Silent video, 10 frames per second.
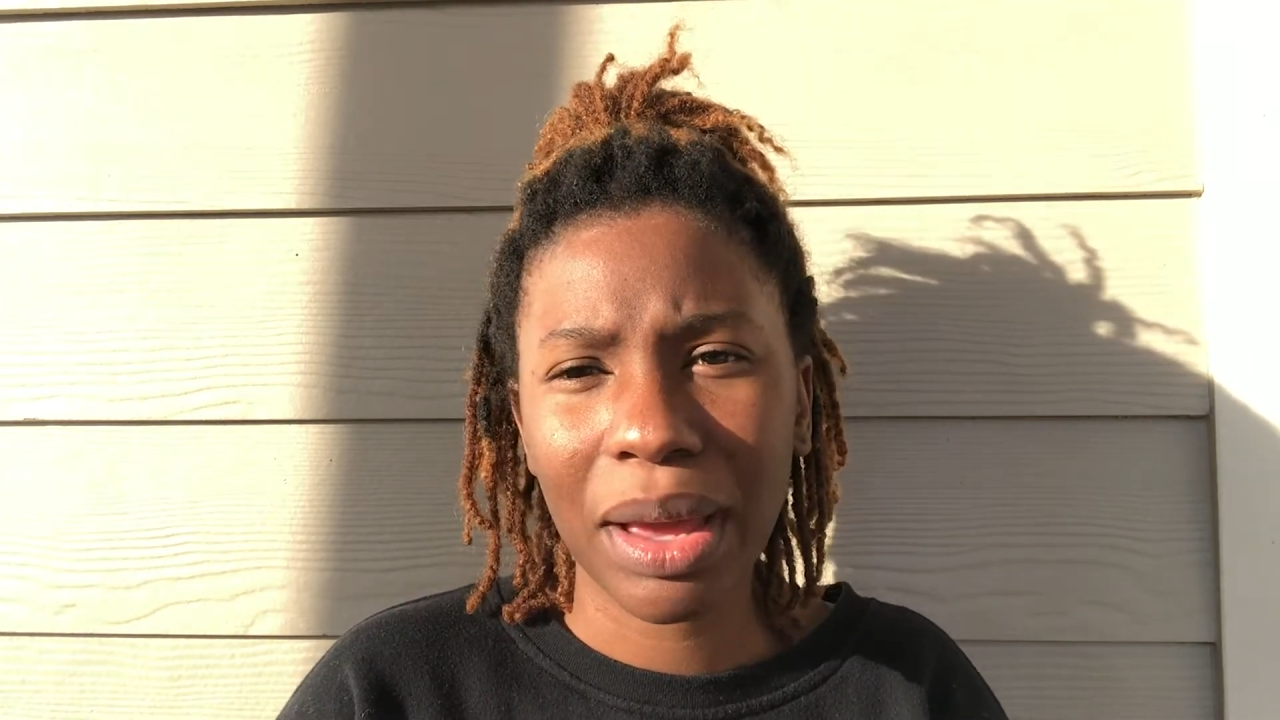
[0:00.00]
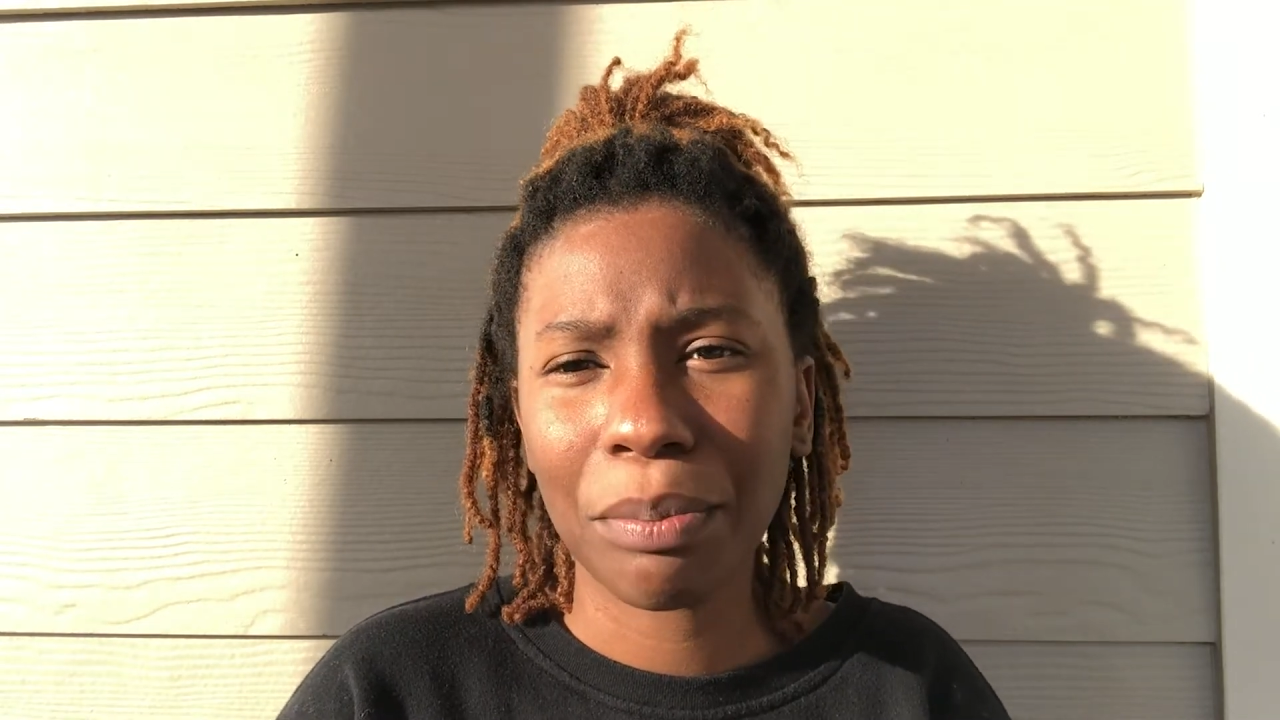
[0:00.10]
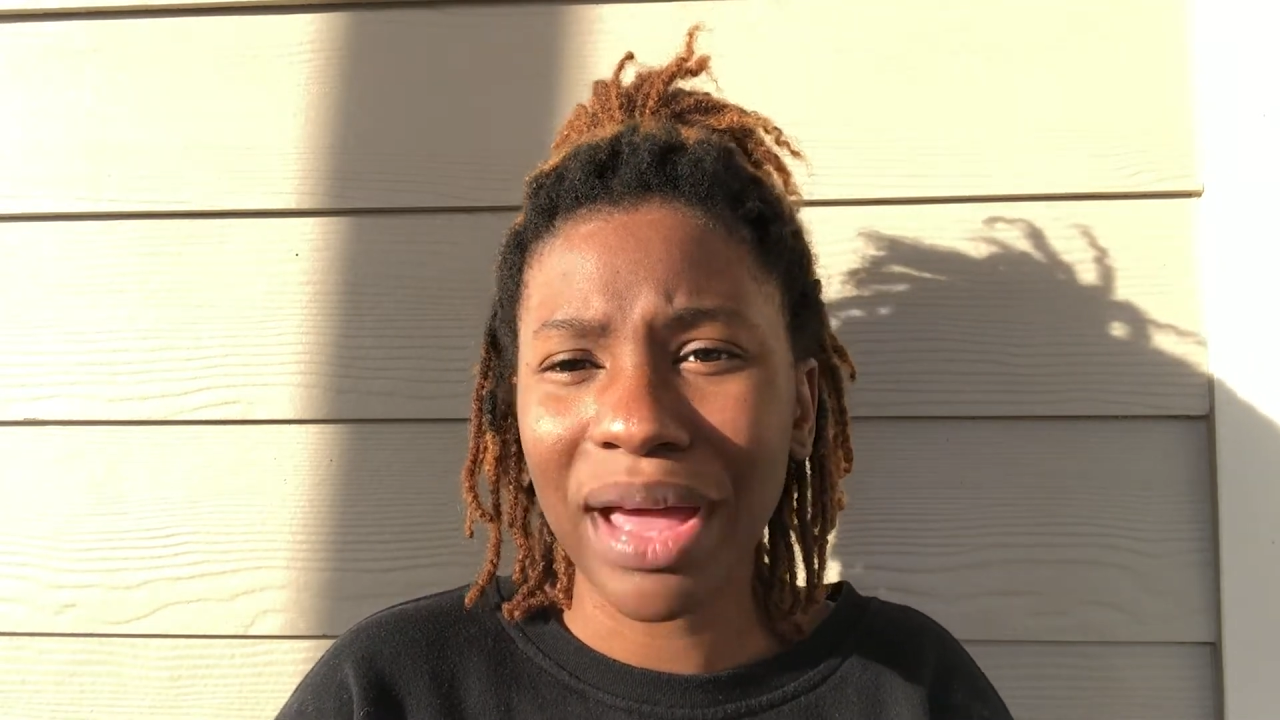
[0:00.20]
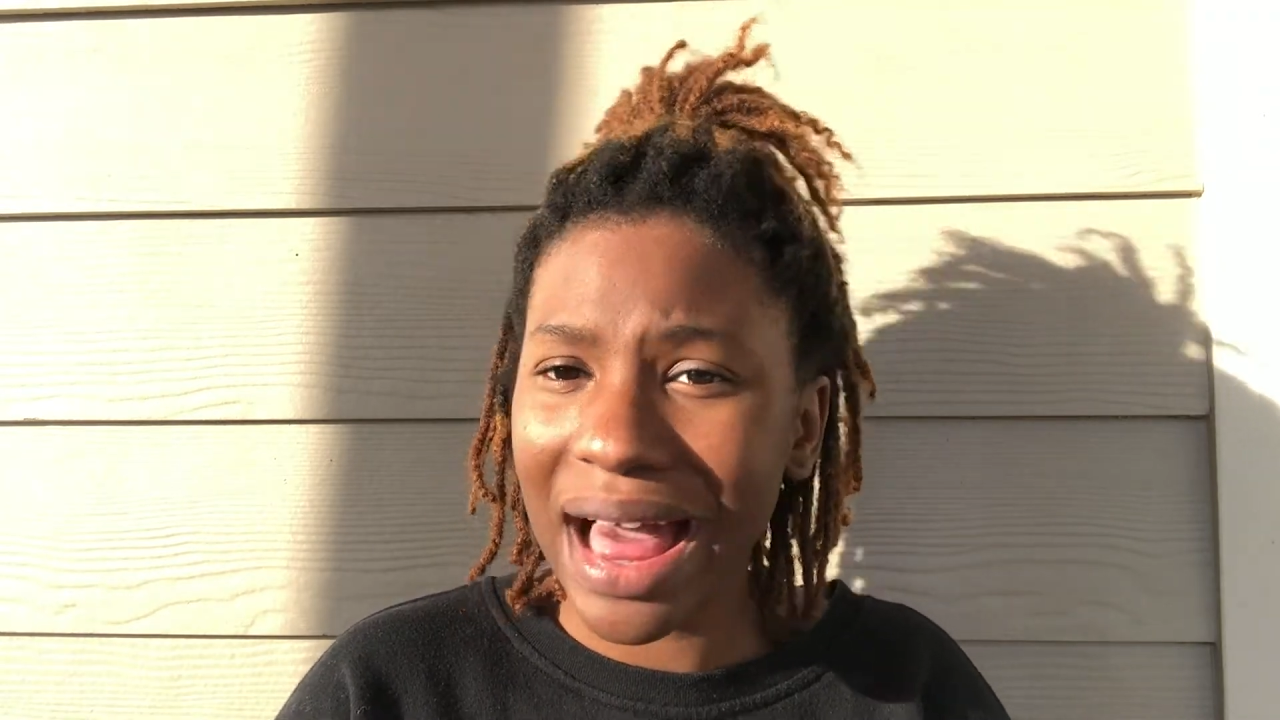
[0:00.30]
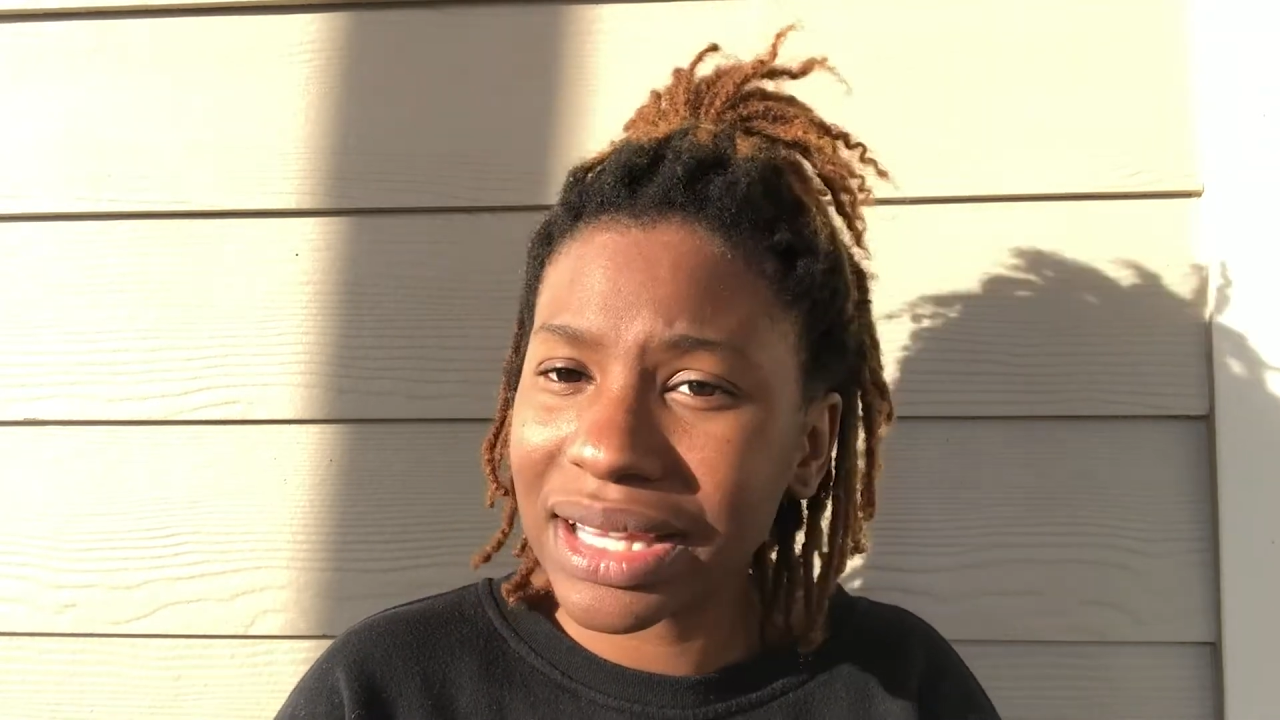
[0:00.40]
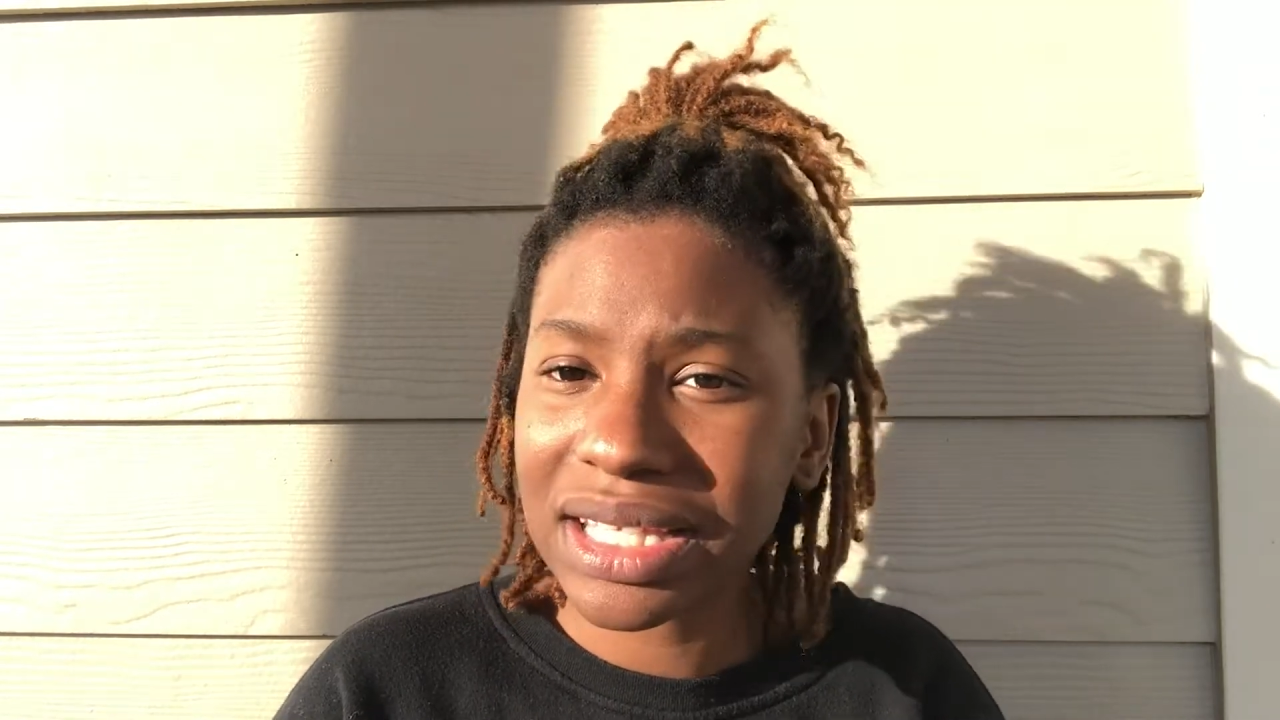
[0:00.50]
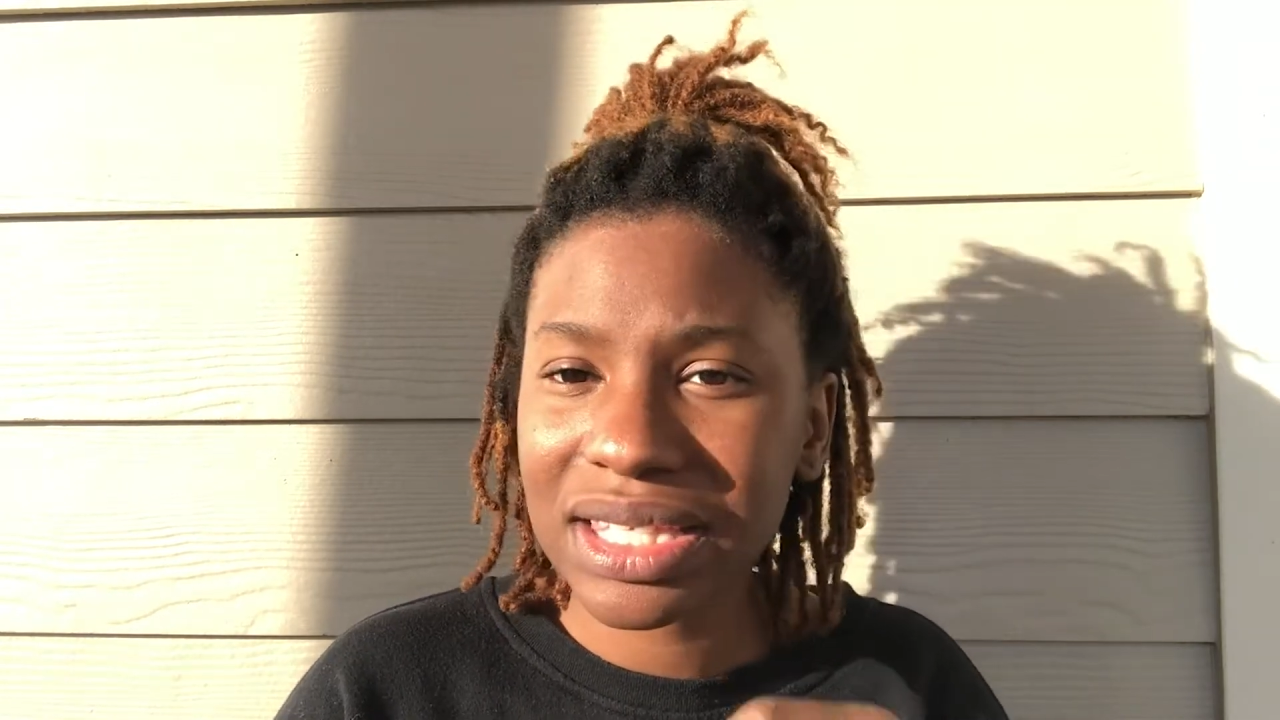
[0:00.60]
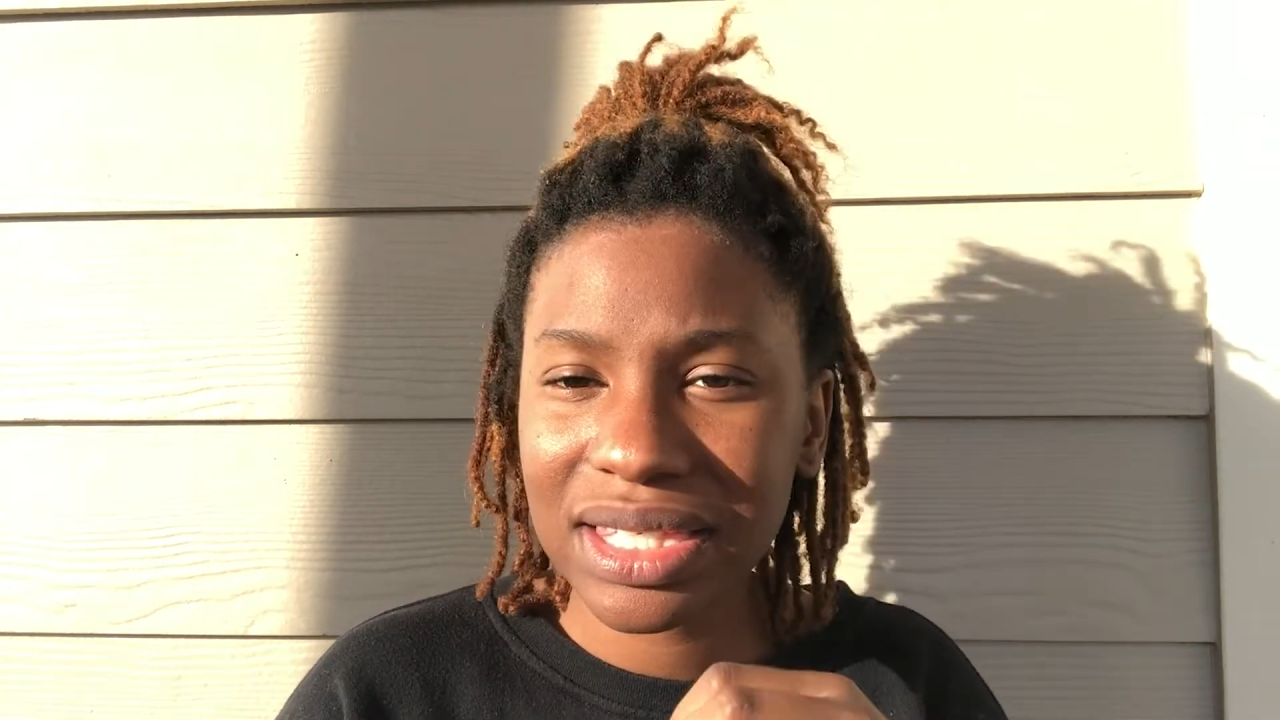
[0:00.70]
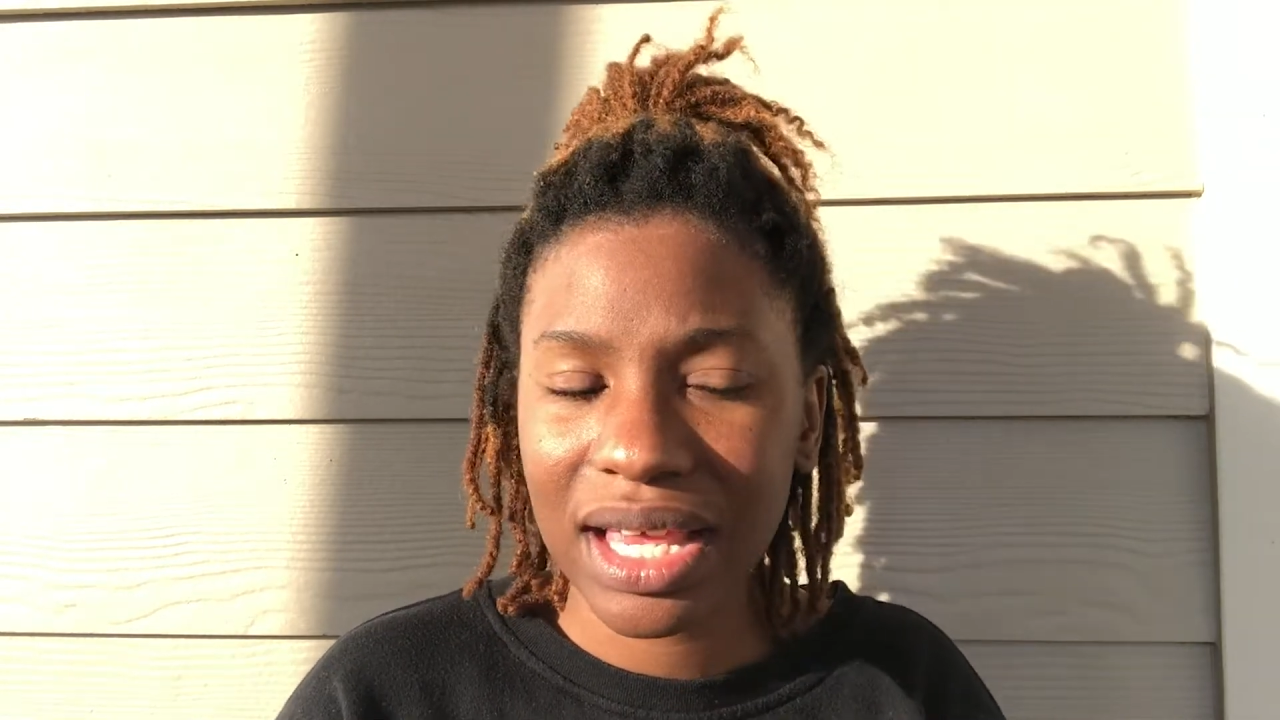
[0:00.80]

balance